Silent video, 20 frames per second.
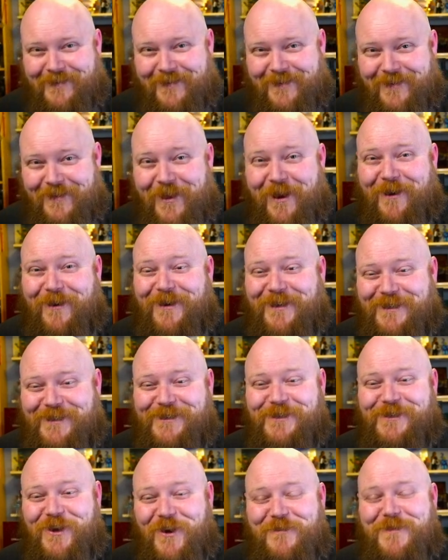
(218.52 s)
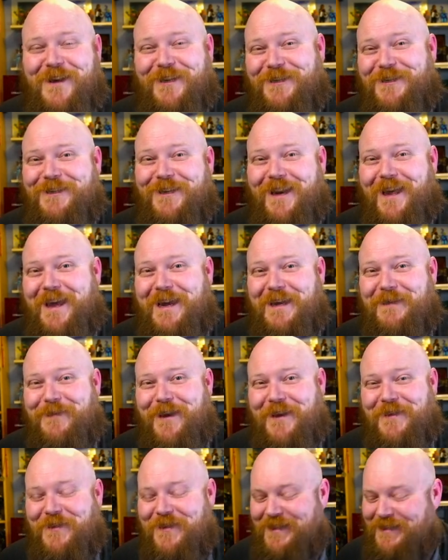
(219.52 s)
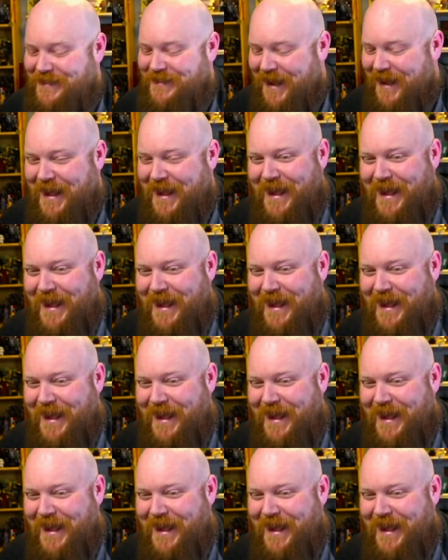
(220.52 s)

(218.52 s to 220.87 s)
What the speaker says: There is so much to like about this.